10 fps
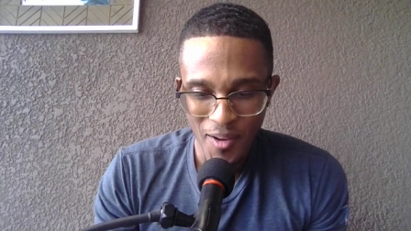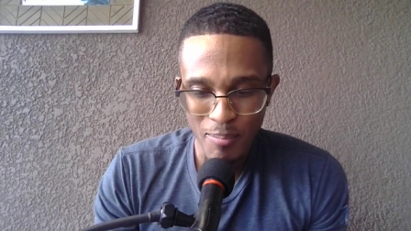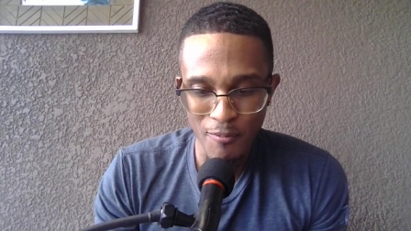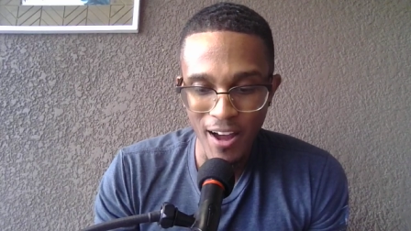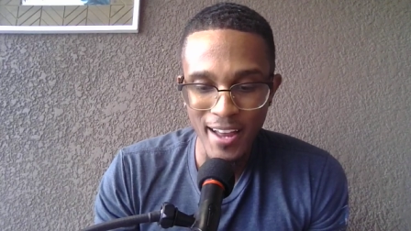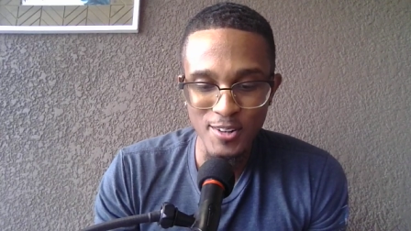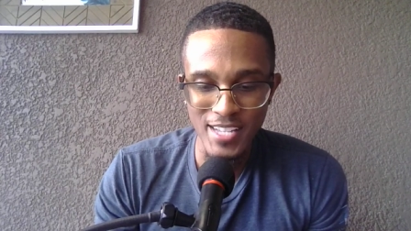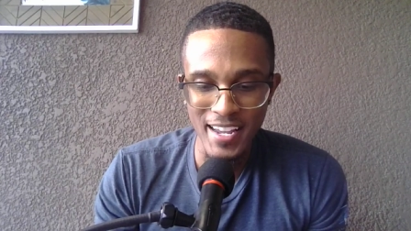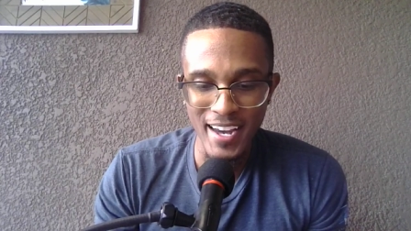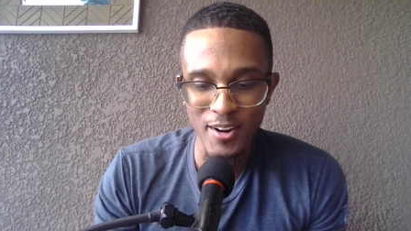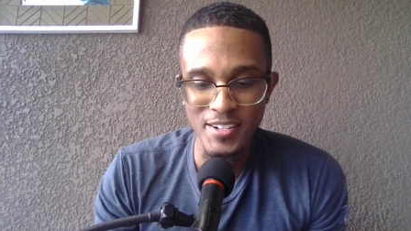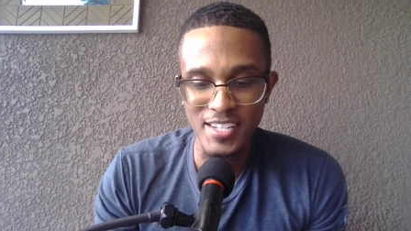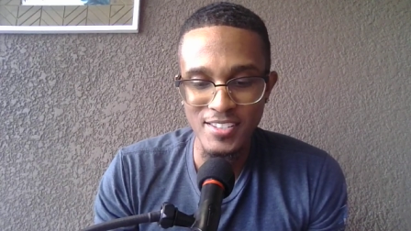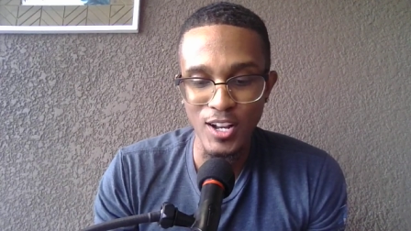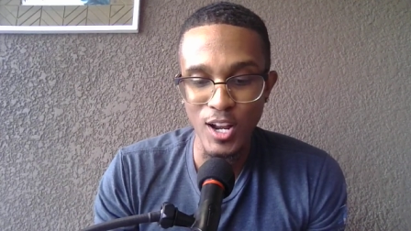providers and
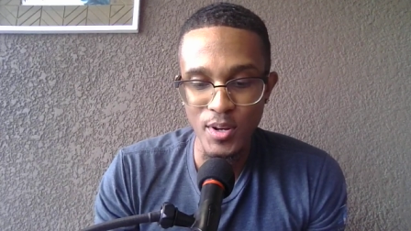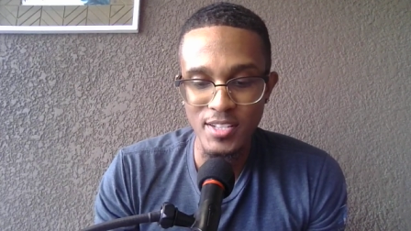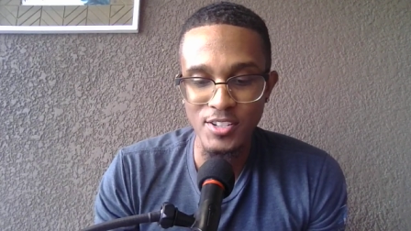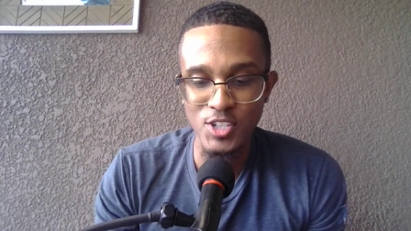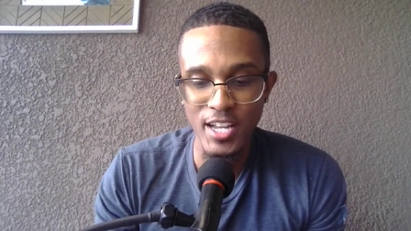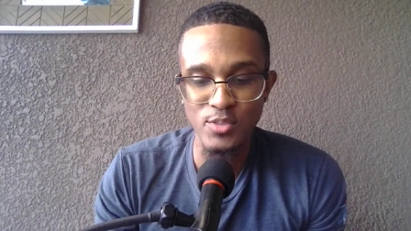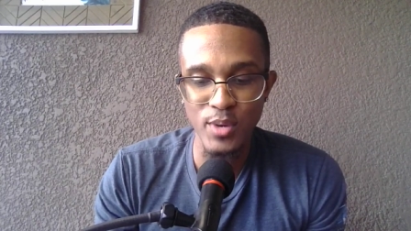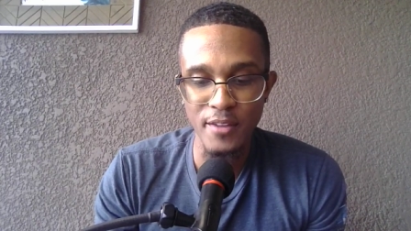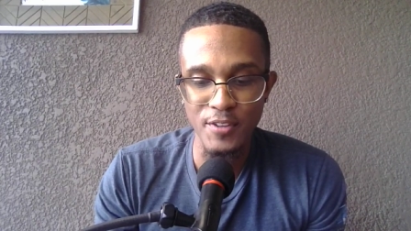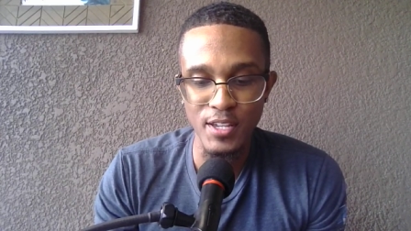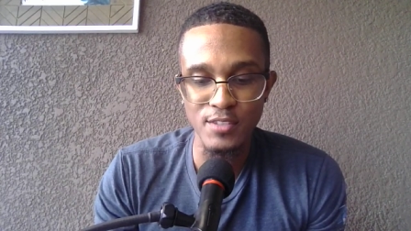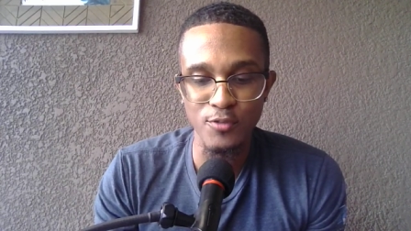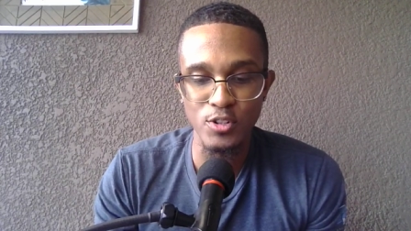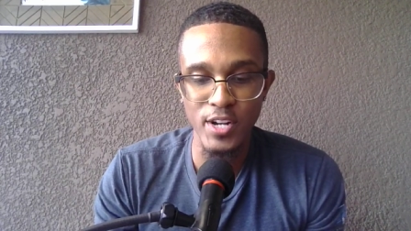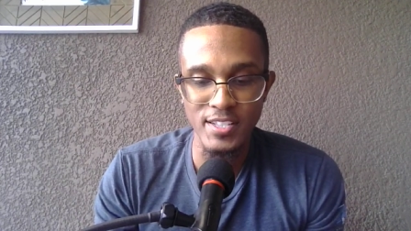guarantees the lowest exchange rate fees
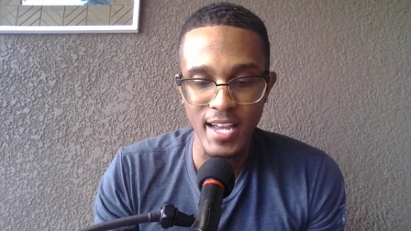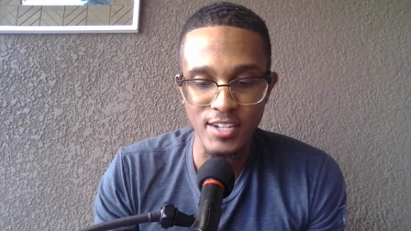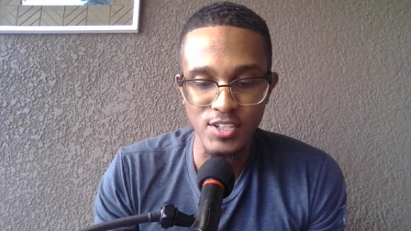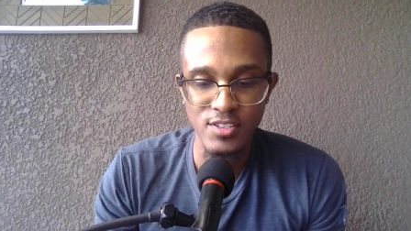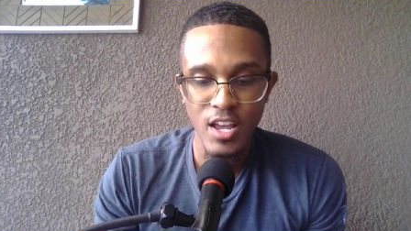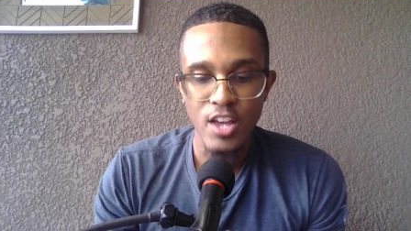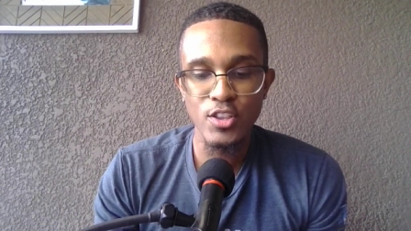for transactions.